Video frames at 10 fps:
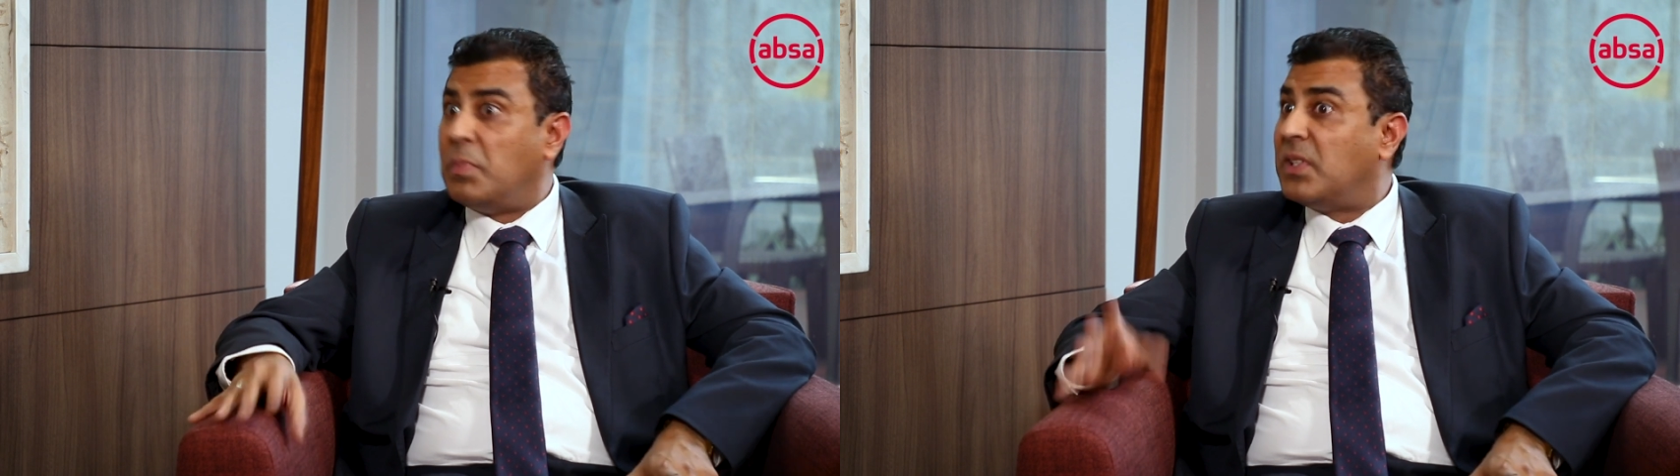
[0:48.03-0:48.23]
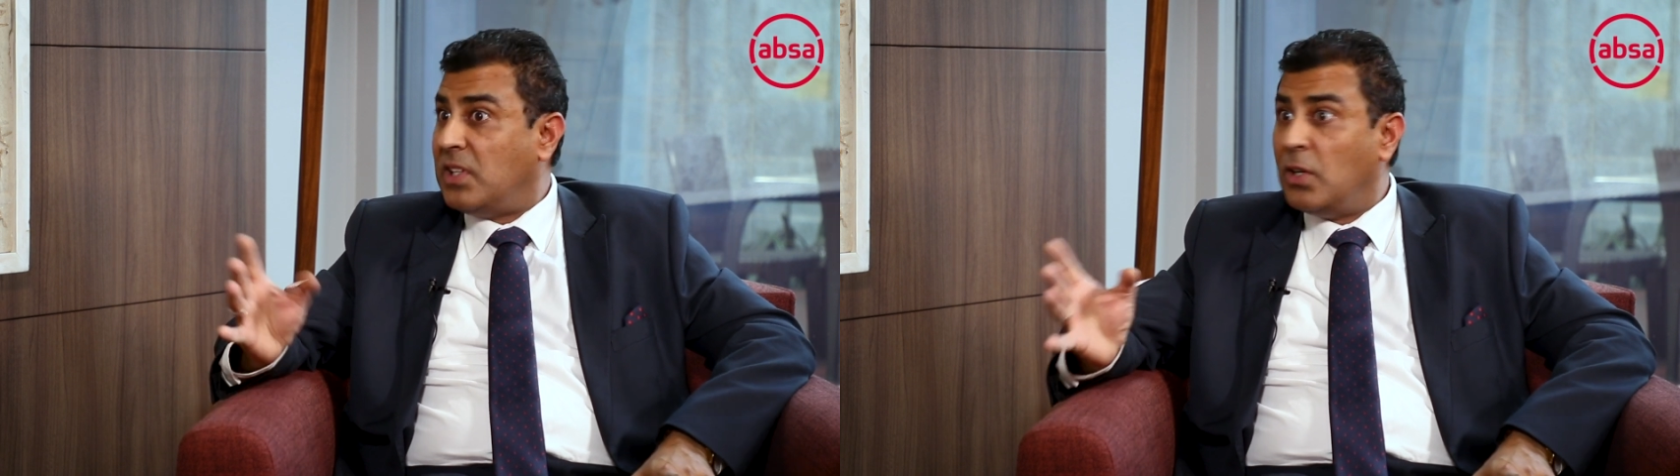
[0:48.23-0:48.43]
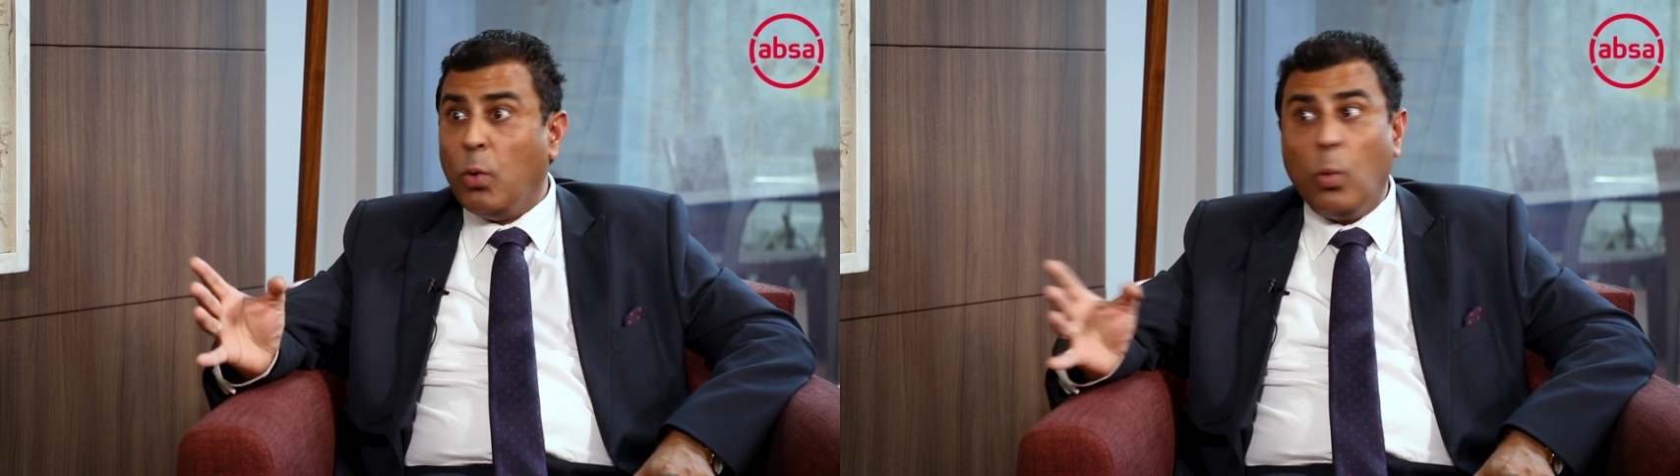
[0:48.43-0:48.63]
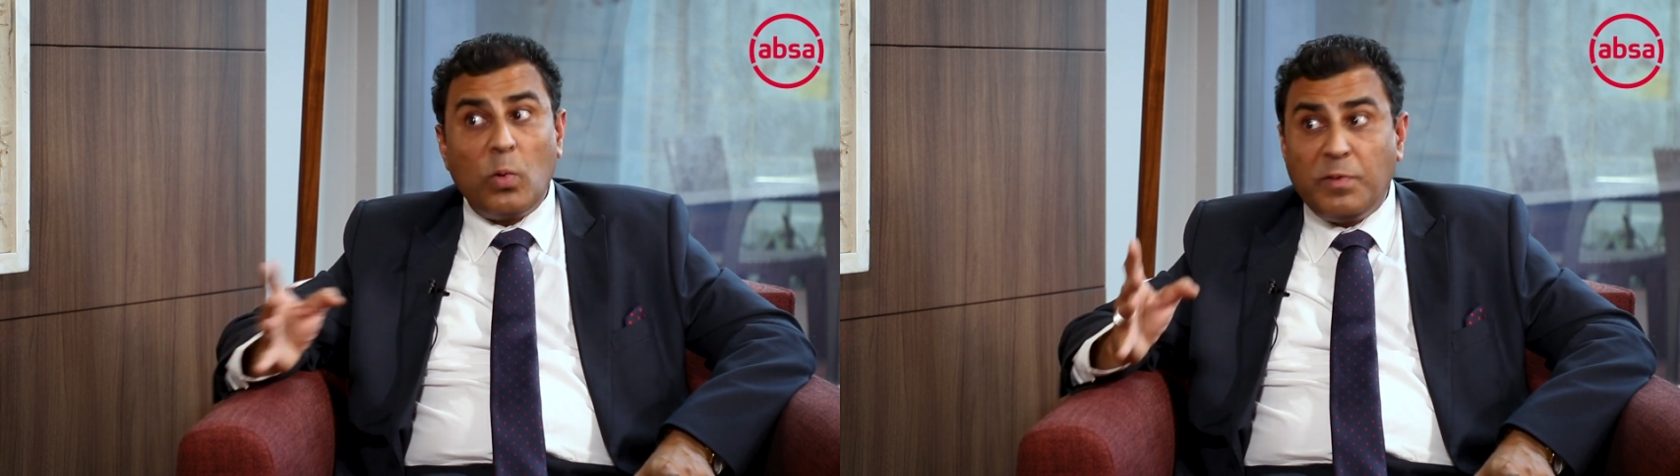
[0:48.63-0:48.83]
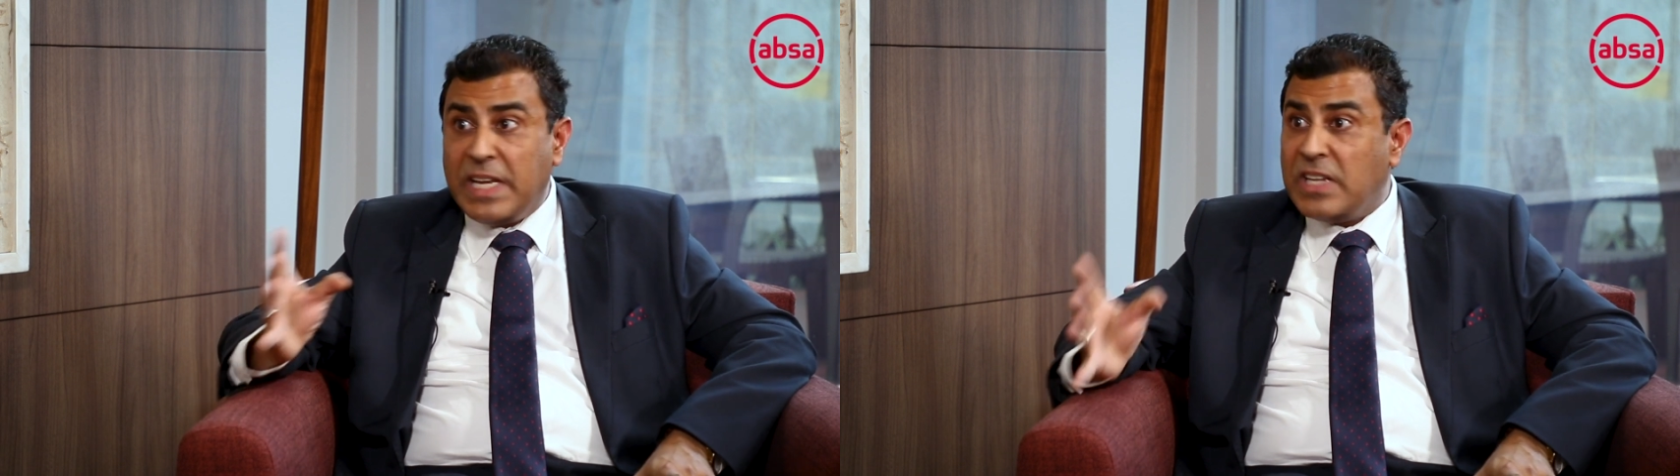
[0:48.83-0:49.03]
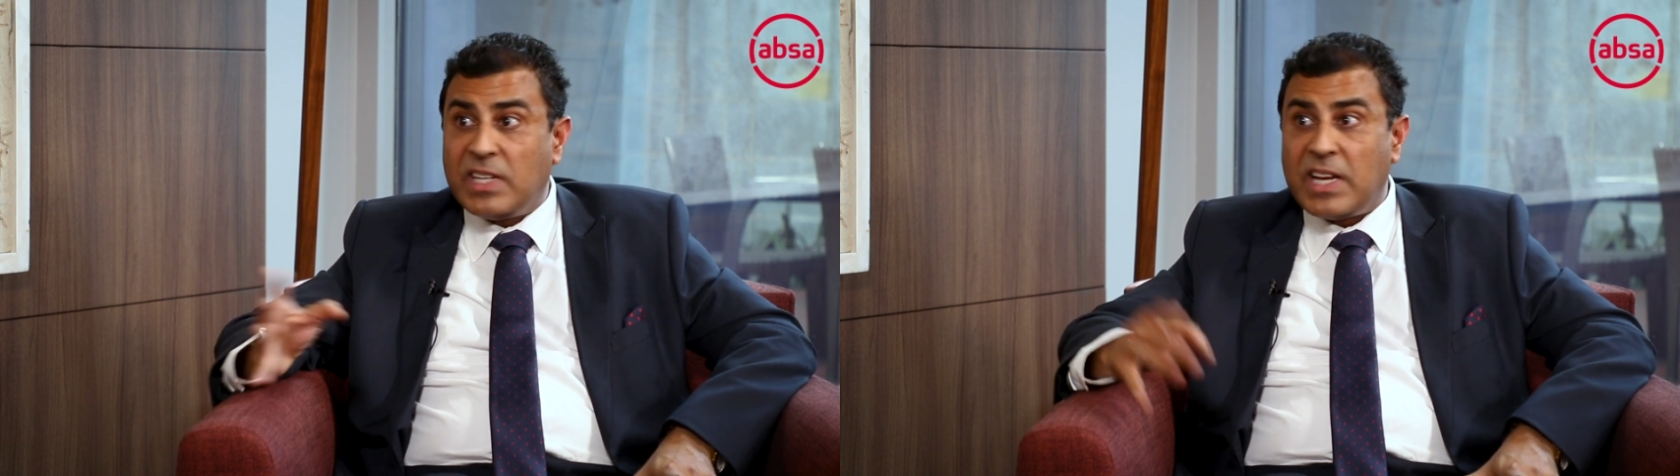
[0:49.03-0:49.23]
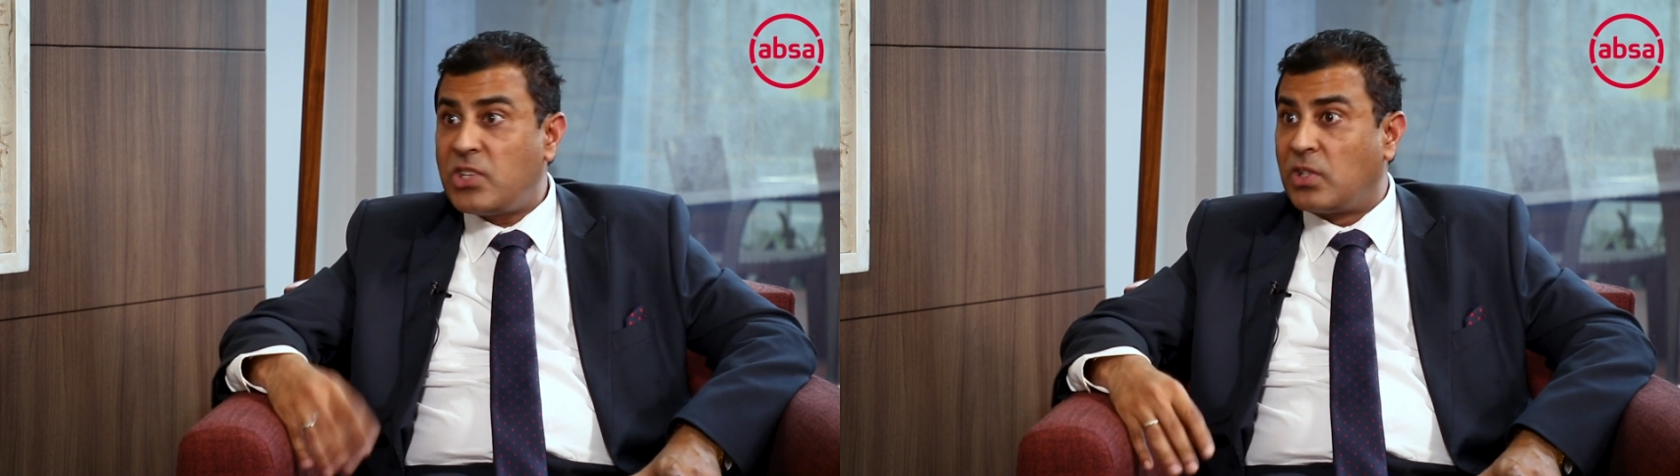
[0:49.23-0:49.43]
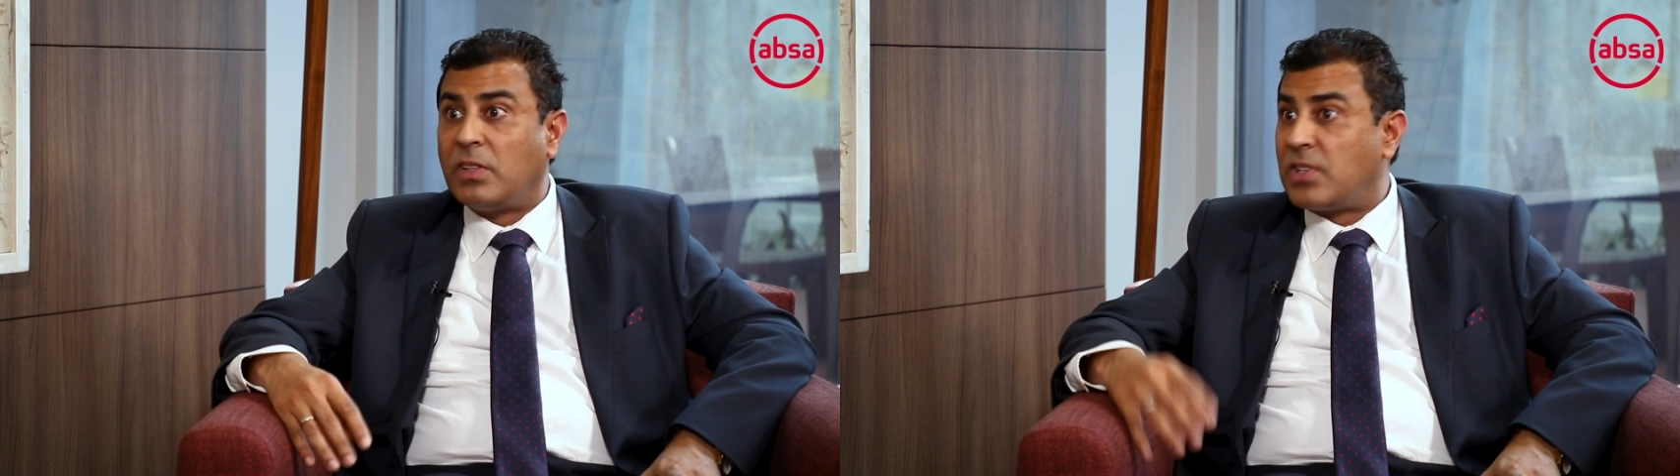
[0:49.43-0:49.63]
But, all of the
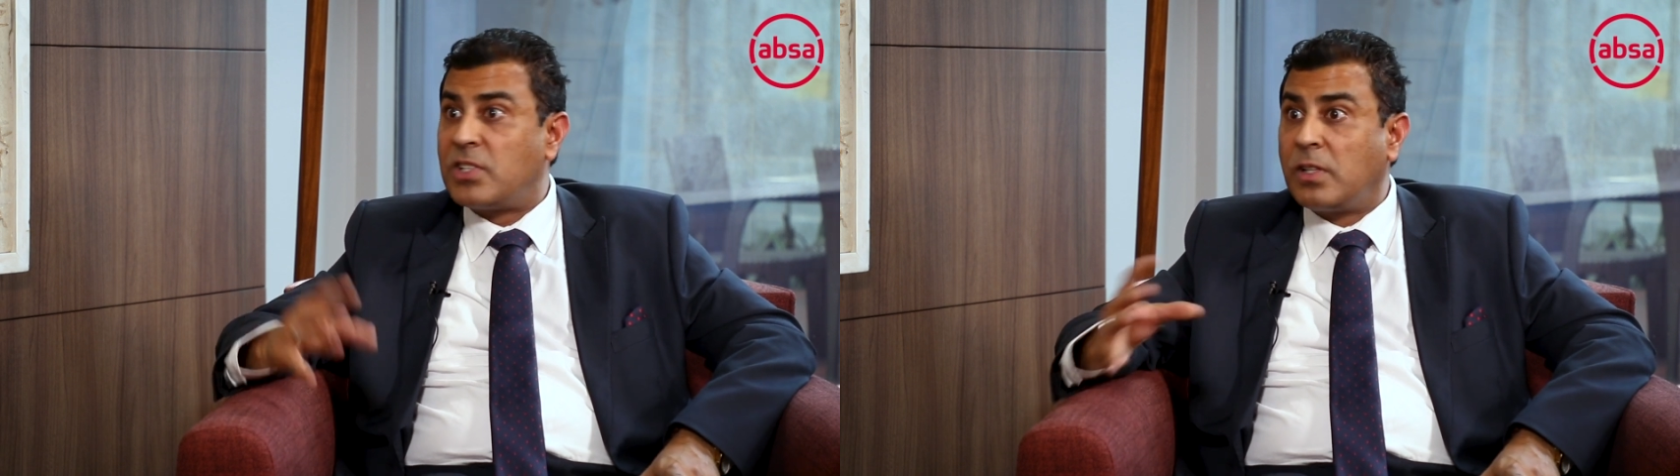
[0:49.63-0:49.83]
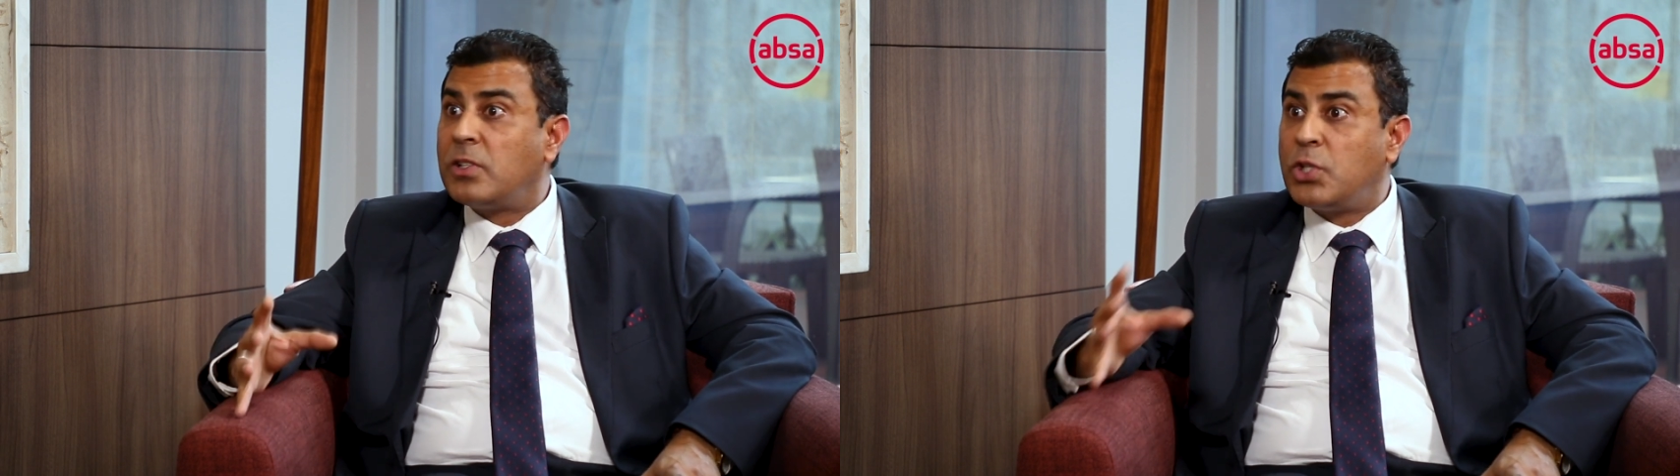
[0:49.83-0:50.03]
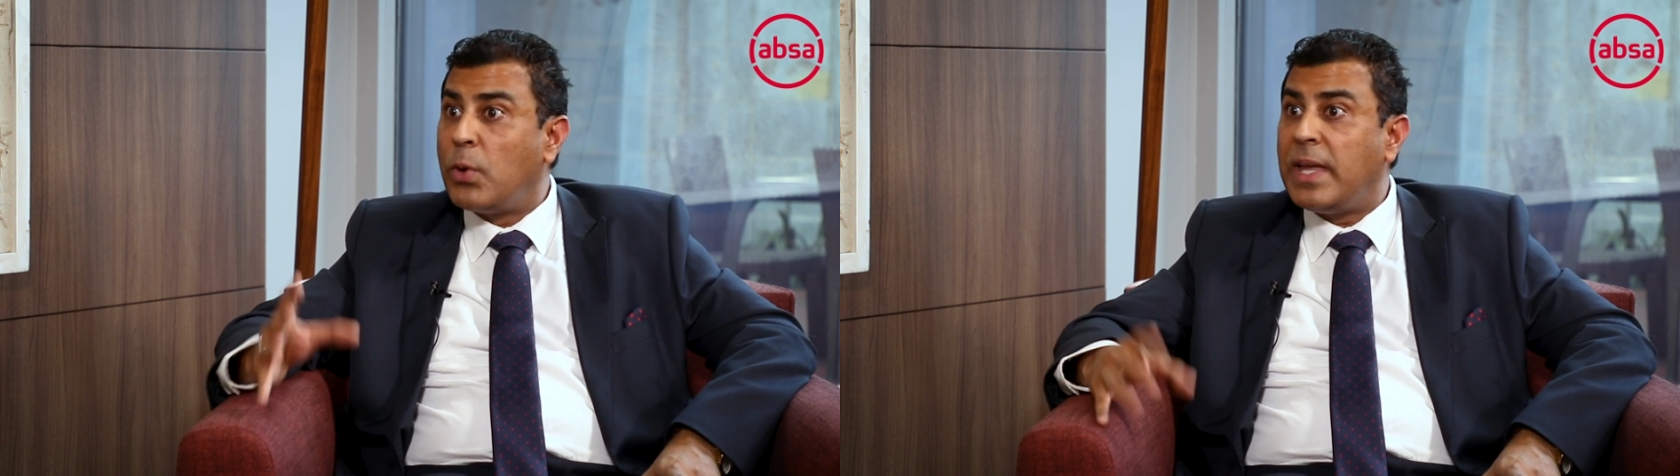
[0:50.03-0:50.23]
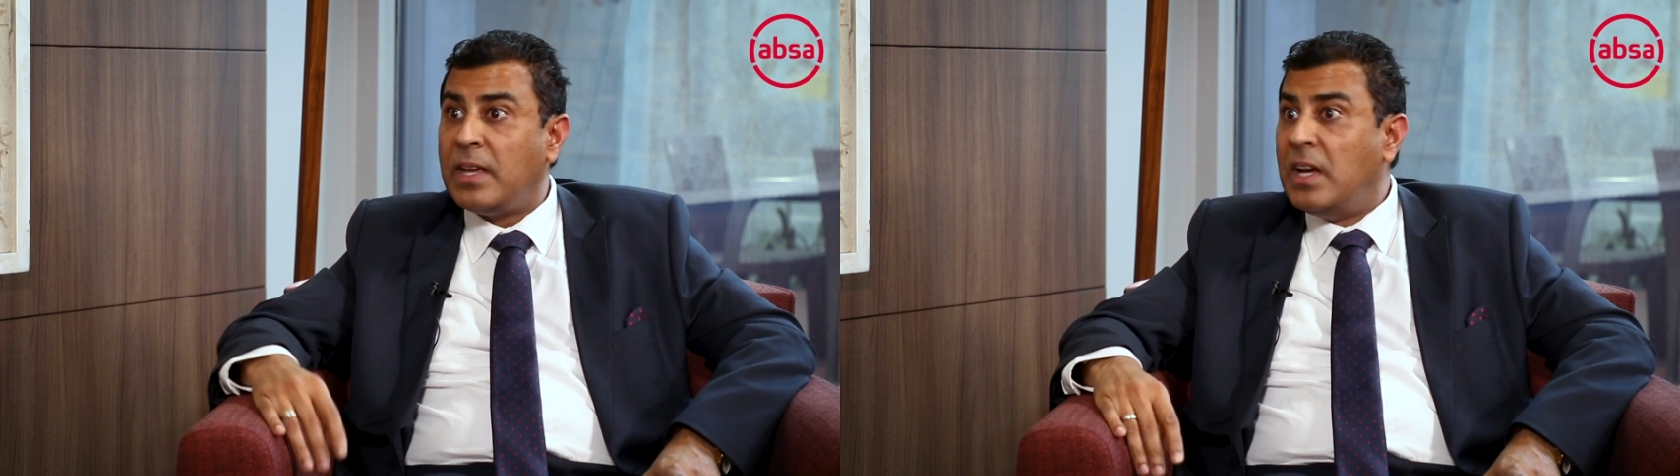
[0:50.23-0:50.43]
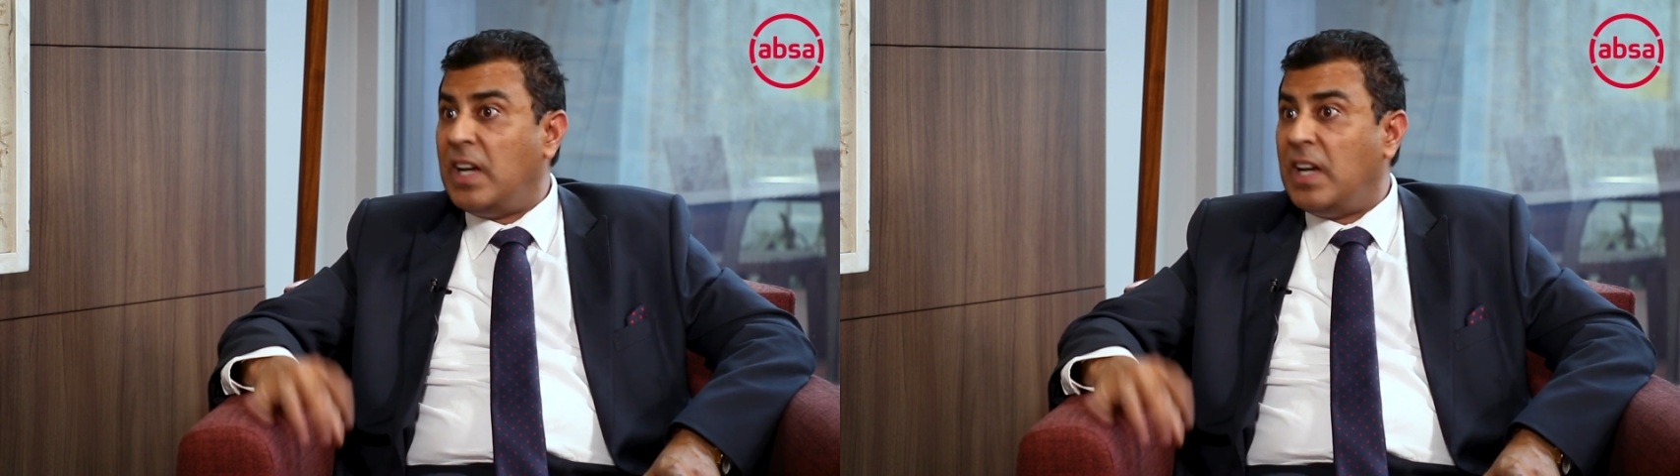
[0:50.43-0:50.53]
internationals are still showing